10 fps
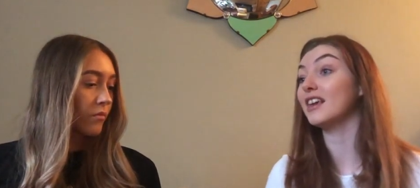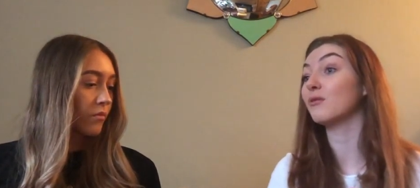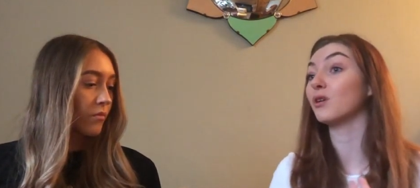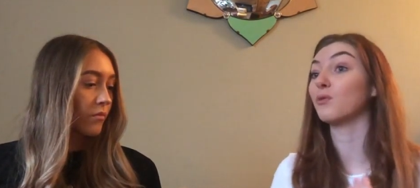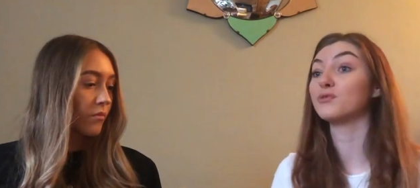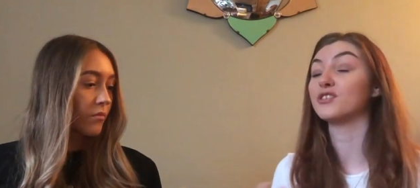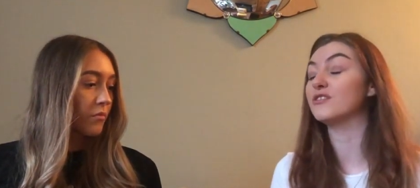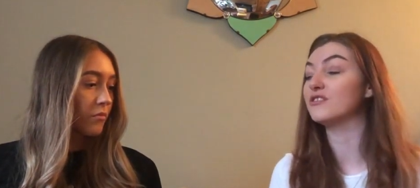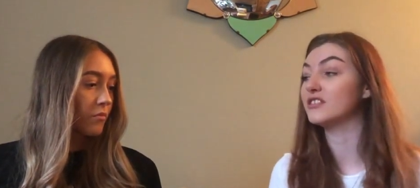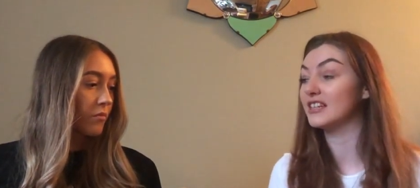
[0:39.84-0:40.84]
Speaker 1: equal
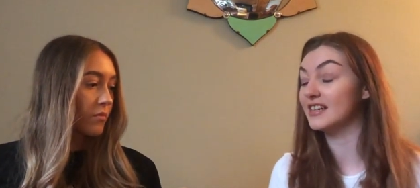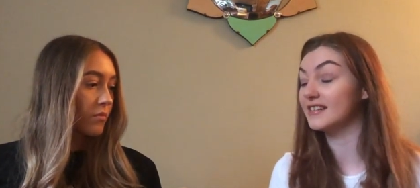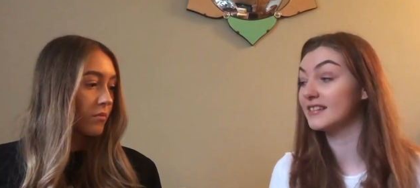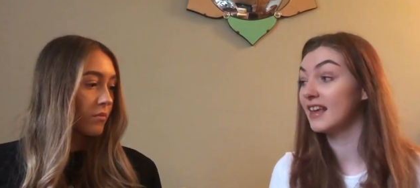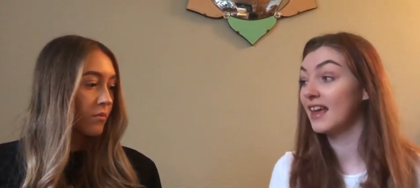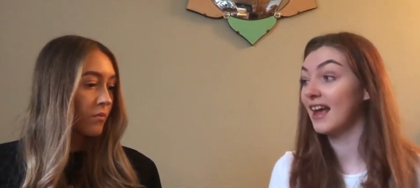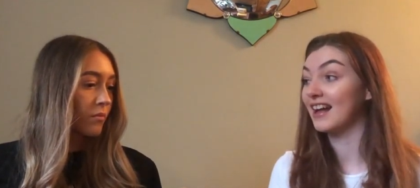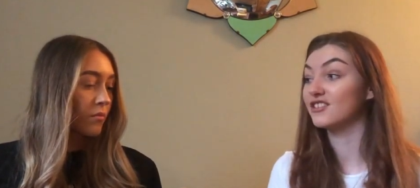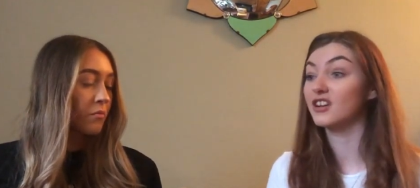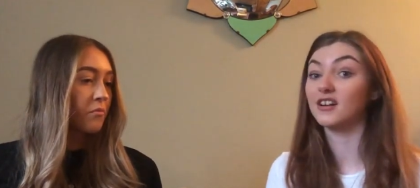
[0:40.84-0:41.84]
opportunities
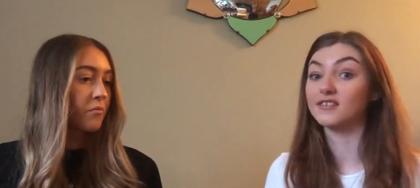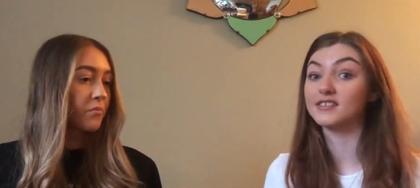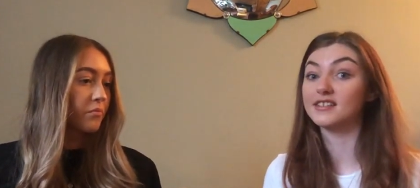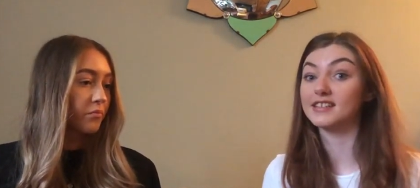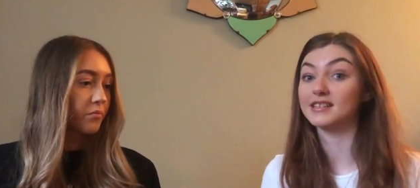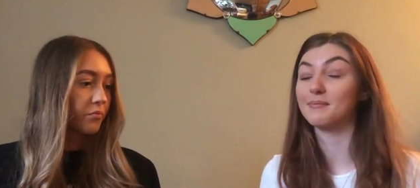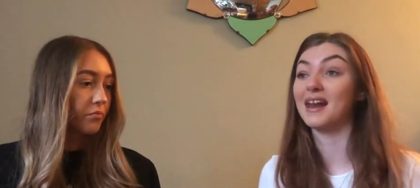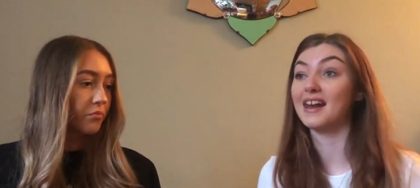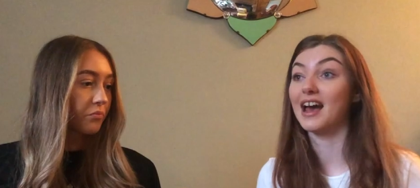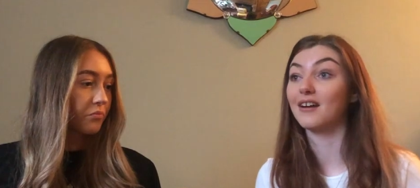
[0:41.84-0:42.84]
and chances as
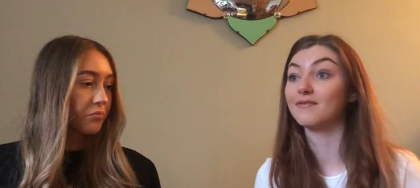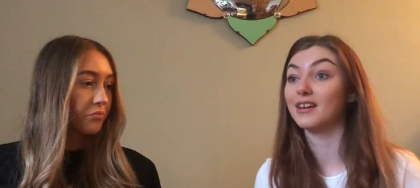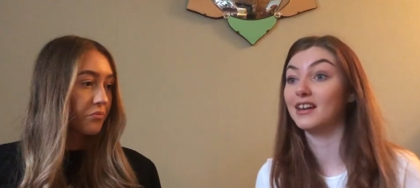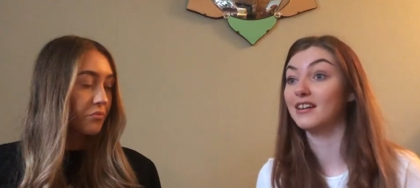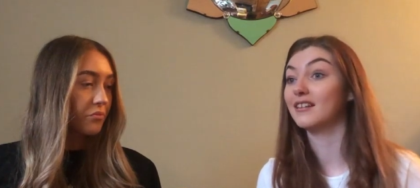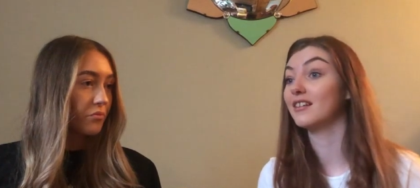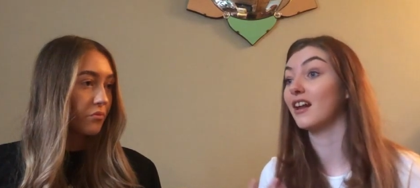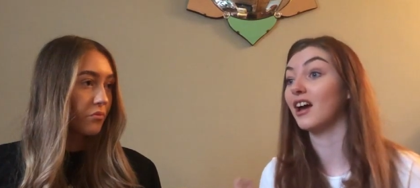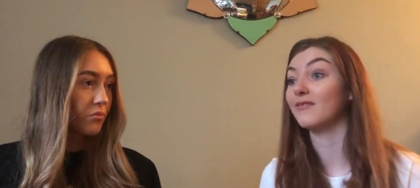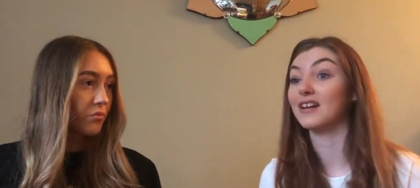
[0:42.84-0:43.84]
men have in
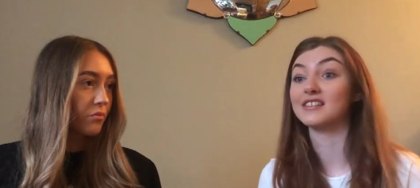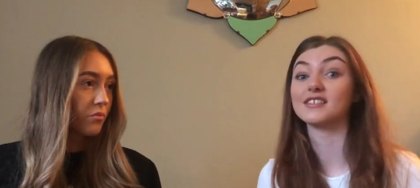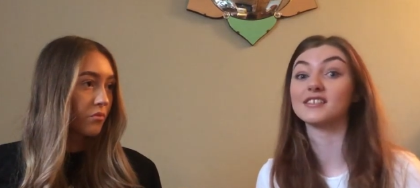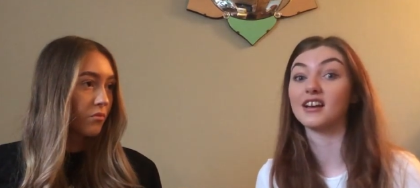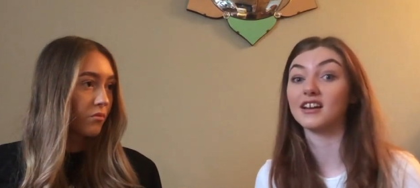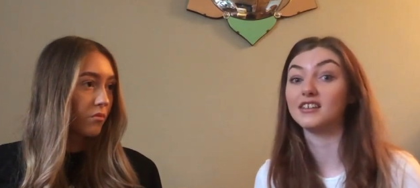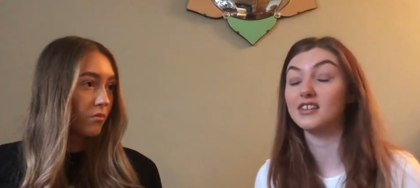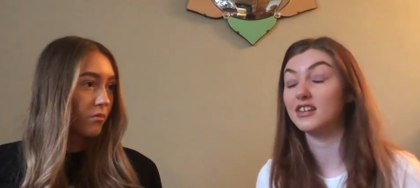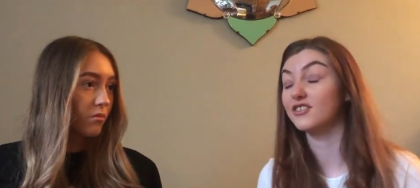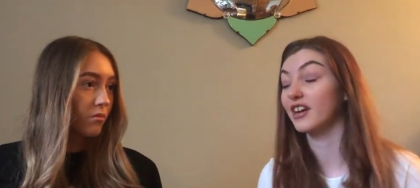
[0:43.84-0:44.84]
life and
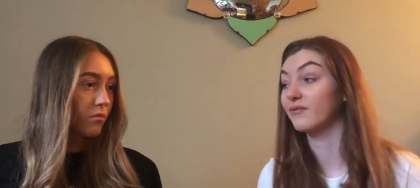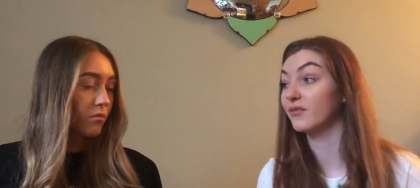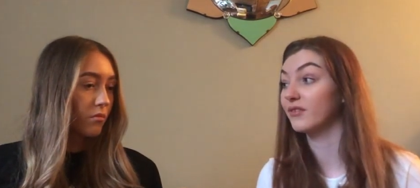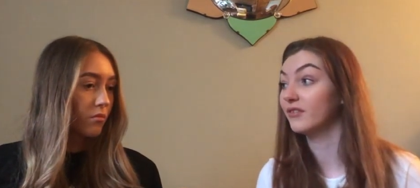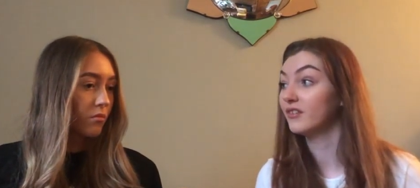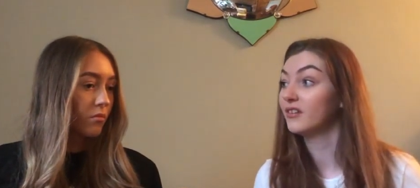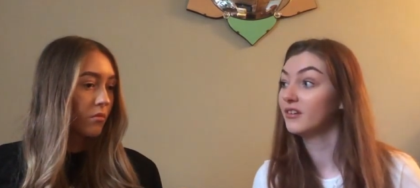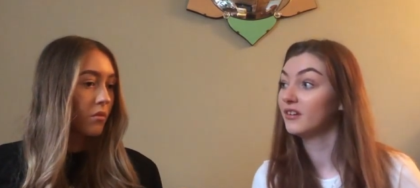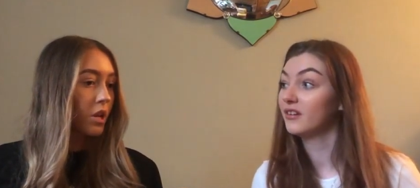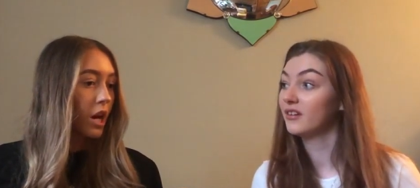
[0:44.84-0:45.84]
society in general.
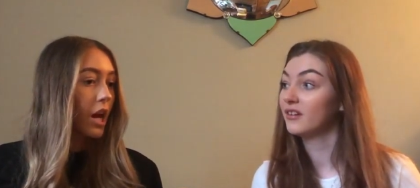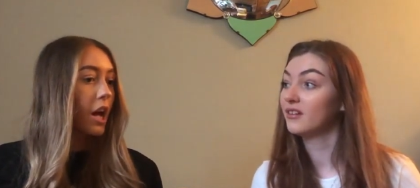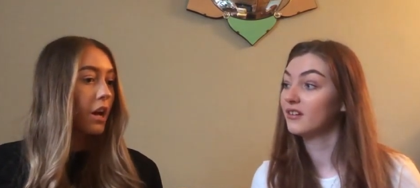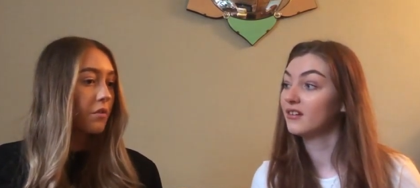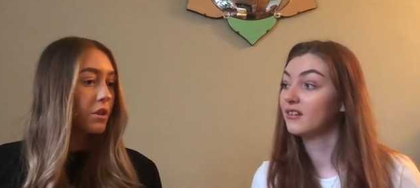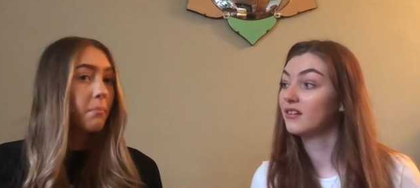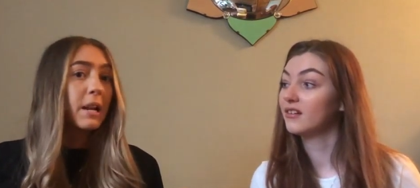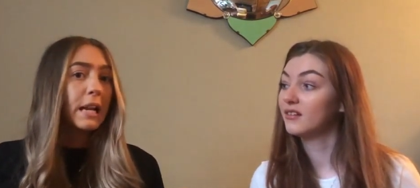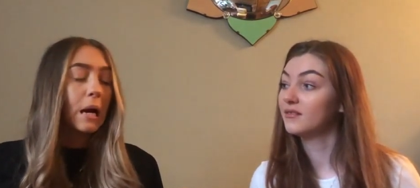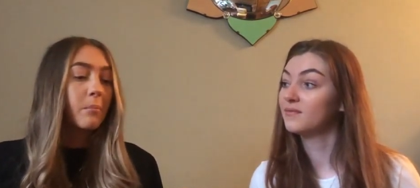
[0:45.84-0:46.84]
Speaker 2: Yeah,
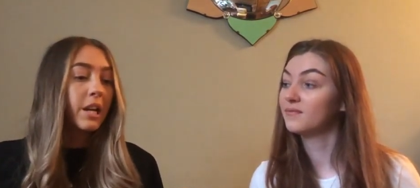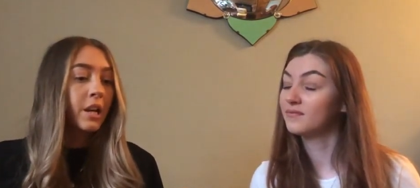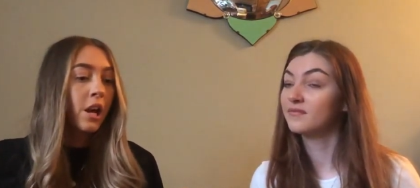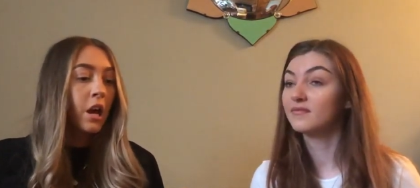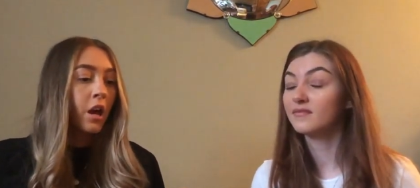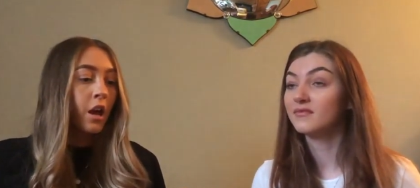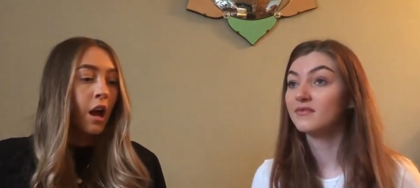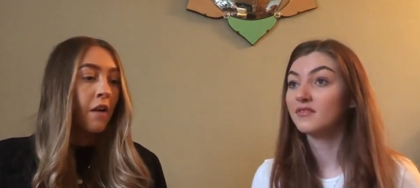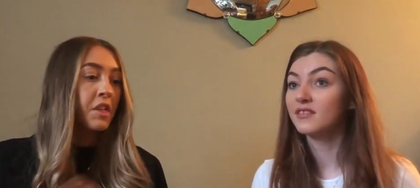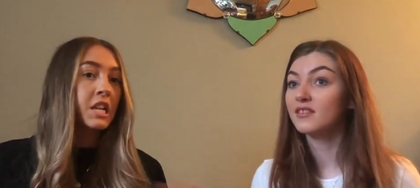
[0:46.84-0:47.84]
completely. I mean,
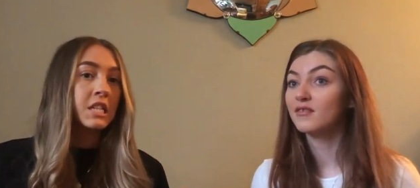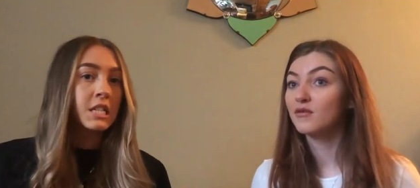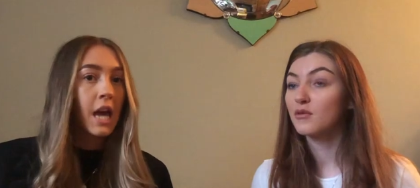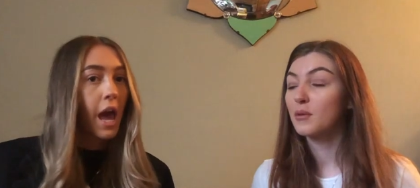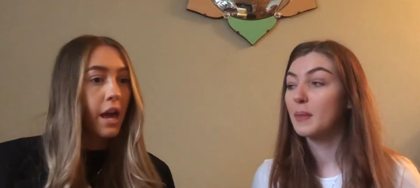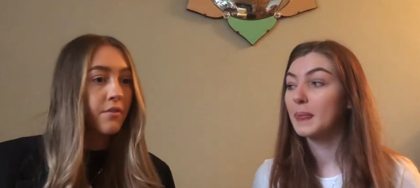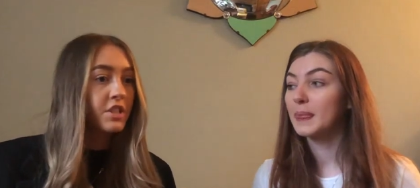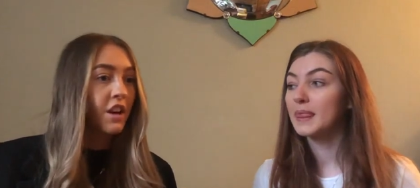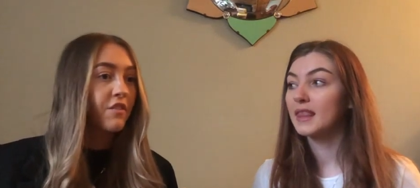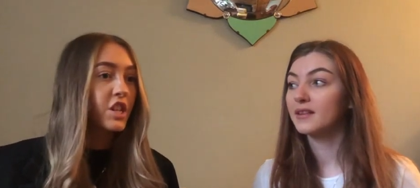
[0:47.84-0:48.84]
at the end of the day, the
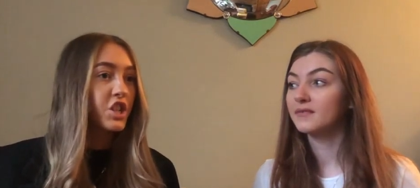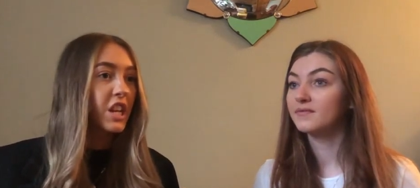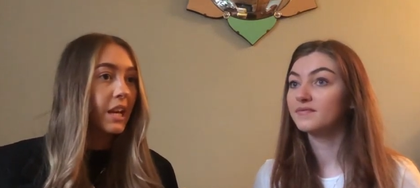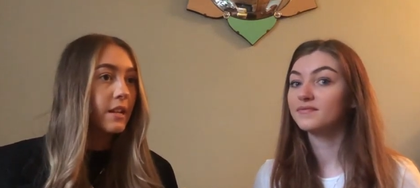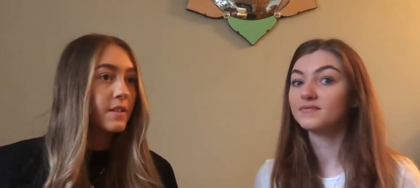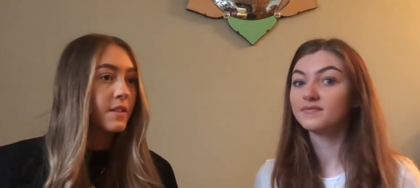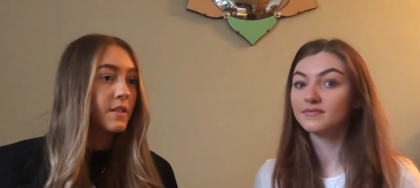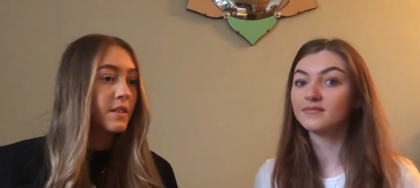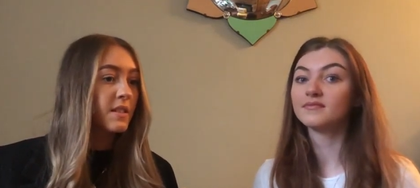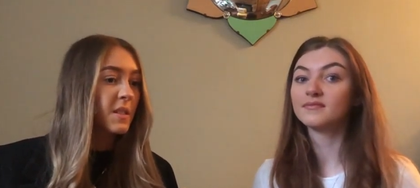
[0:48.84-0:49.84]
definition
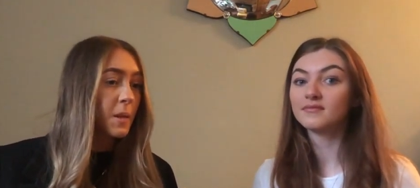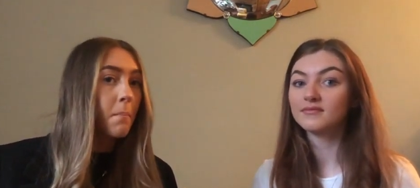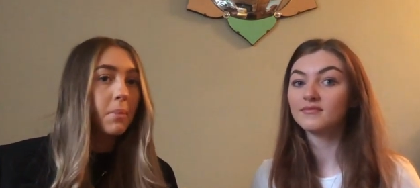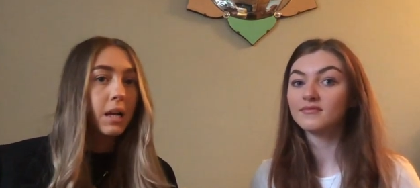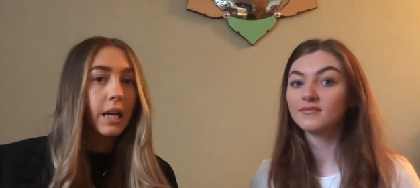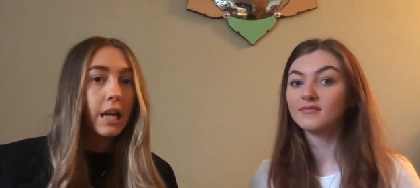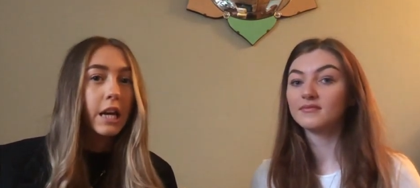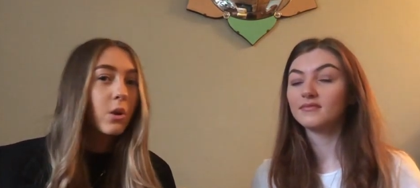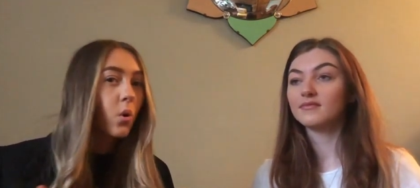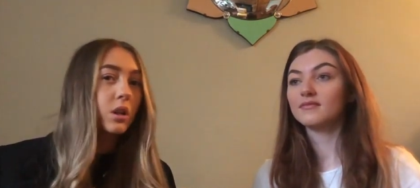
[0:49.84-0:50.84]
is simply
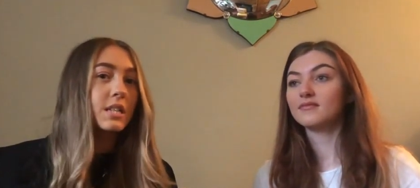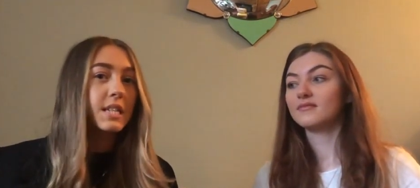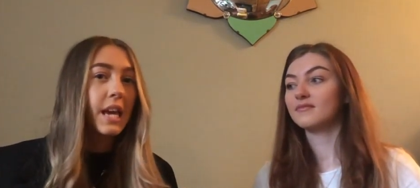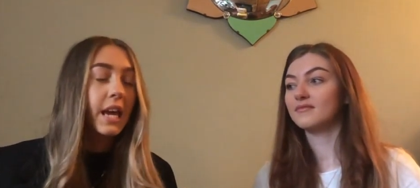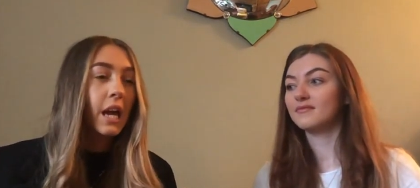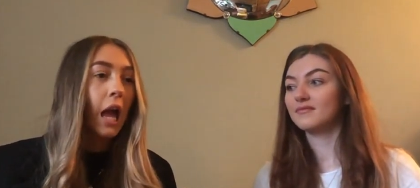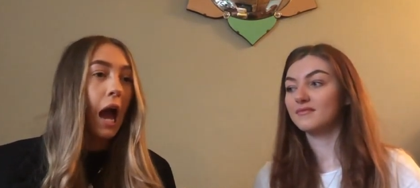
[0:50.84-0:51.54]
equality,